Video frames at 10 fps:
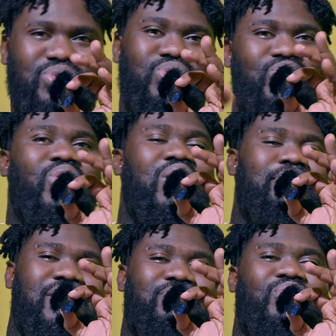to know a
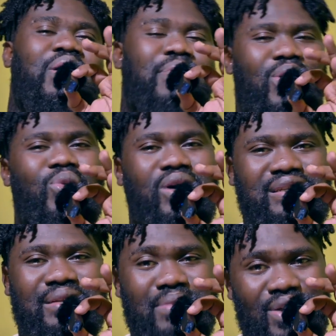bit more about
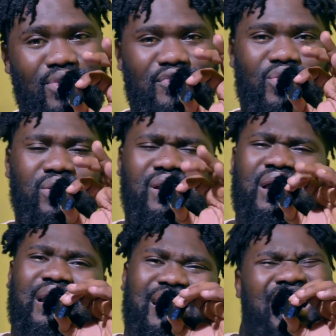what the microphone
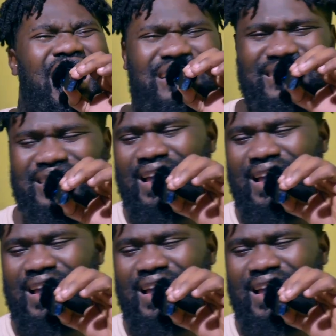lacks,